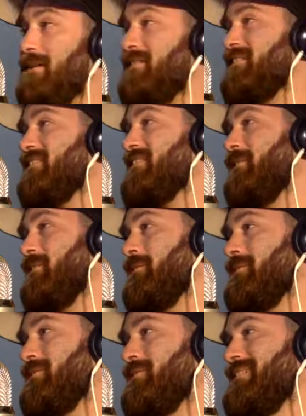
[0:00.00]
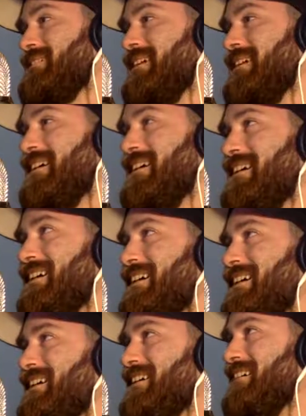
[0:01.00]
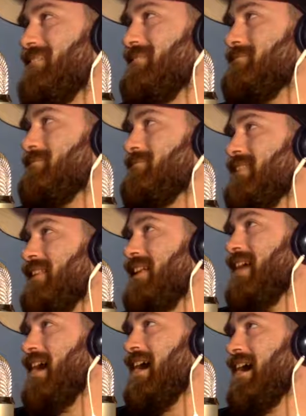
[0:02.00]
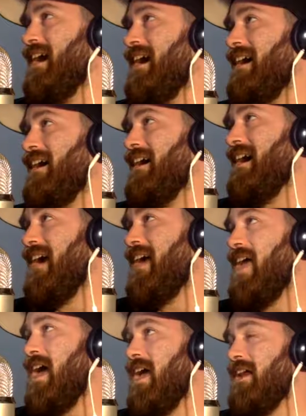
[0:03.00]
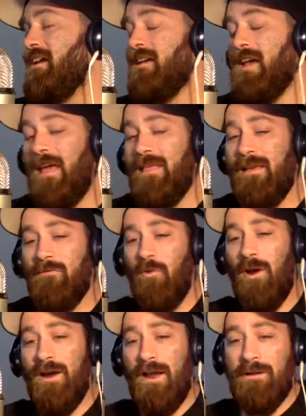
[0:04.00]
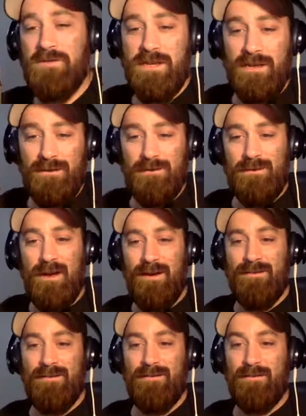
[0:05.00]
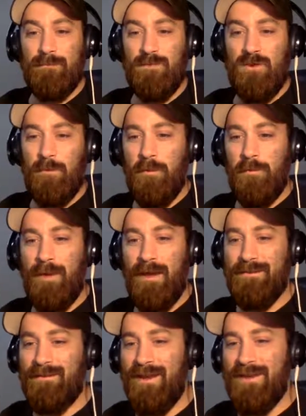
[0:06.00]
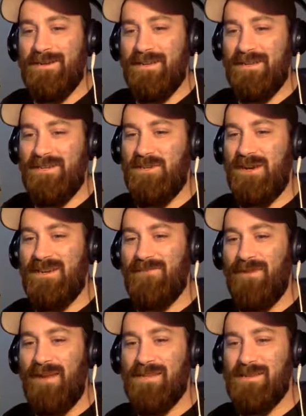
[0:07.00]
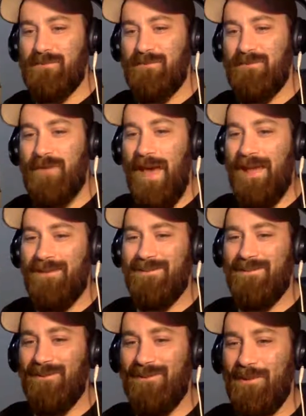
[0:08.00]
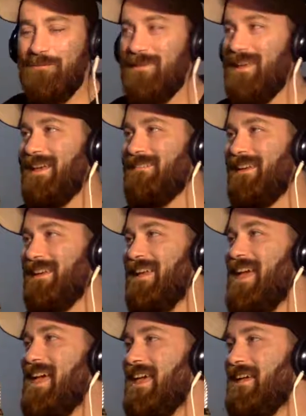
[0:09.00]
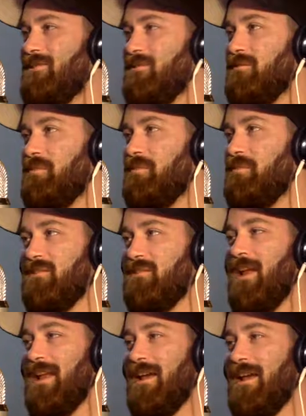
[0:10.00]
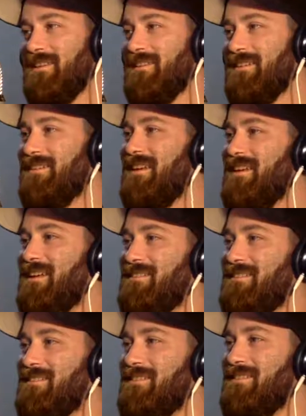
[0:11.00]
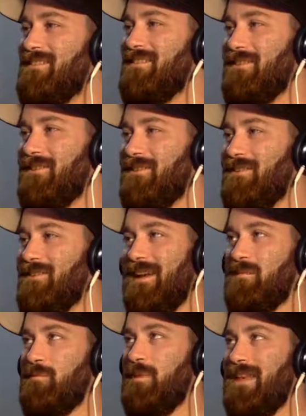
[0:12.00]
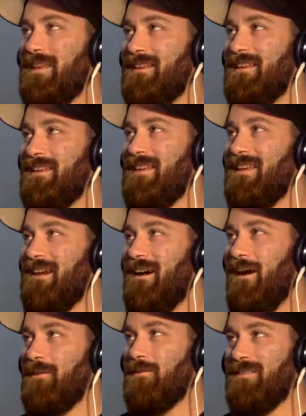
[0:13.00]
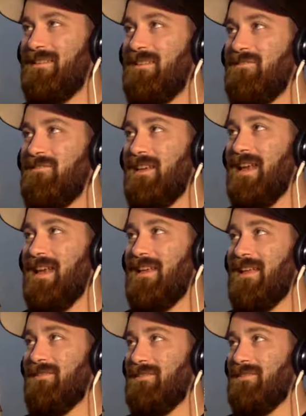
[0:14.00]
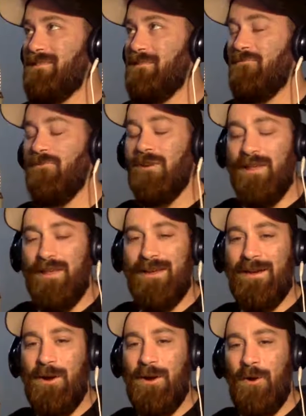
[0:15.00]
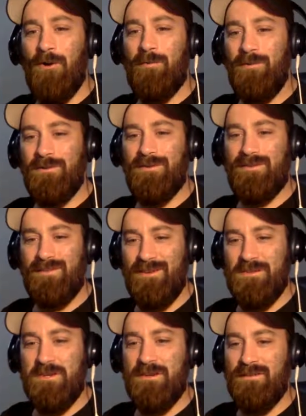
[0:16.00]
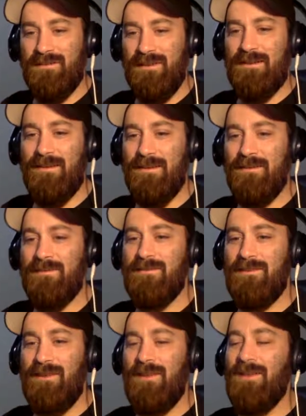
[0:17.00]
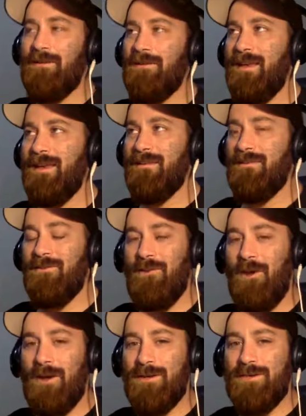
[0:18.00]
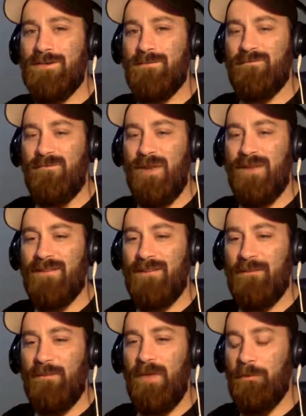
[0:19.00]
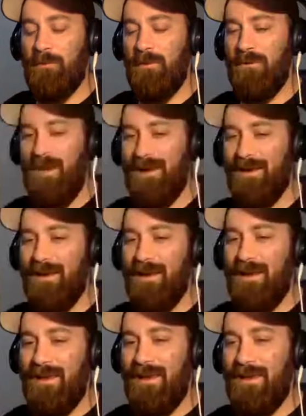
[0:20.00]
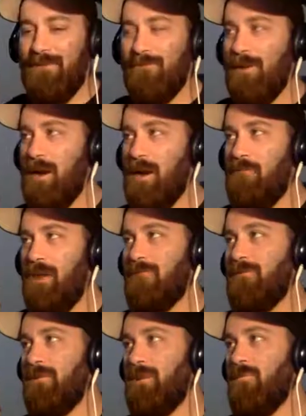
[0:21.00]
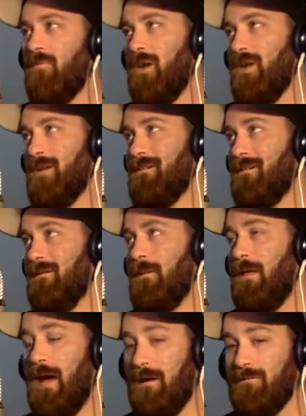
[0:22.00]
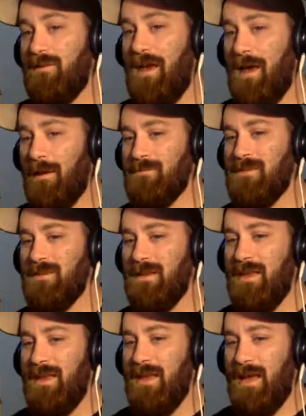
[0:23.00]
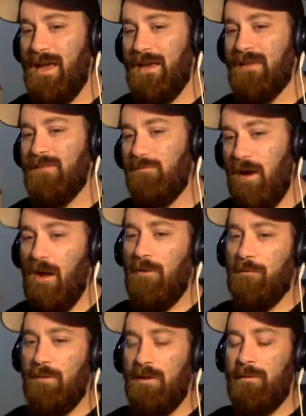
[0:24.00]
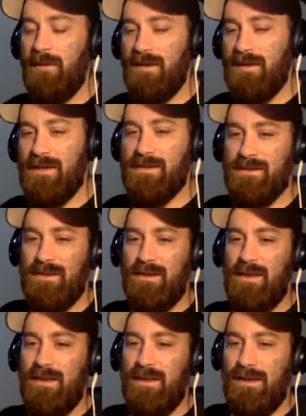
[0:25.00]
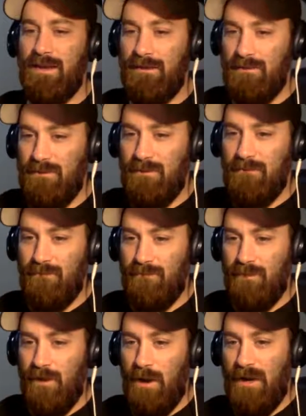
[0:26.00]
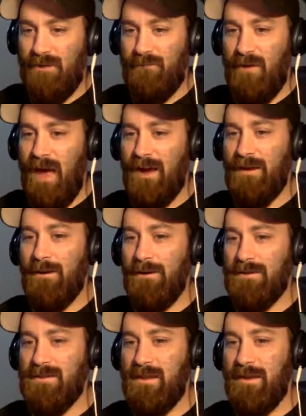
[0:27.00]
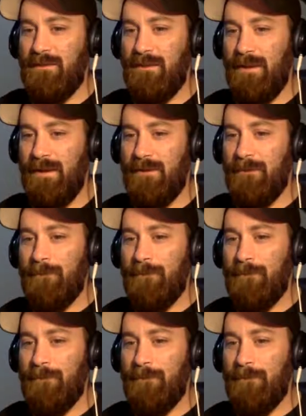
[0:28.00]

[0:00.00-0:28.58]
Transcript: So, yeah, I think Roy Nelson got into some trouble backstage. Like, he tried to fight some fans or something. Like, he was pissed. Roy Nelson, to his credit, has been on the receiving end of some really horrible decisions. Like, he has lost some fights on paper that he very rightfully won a lot of times. And it's probably because he's very fat and unsightly.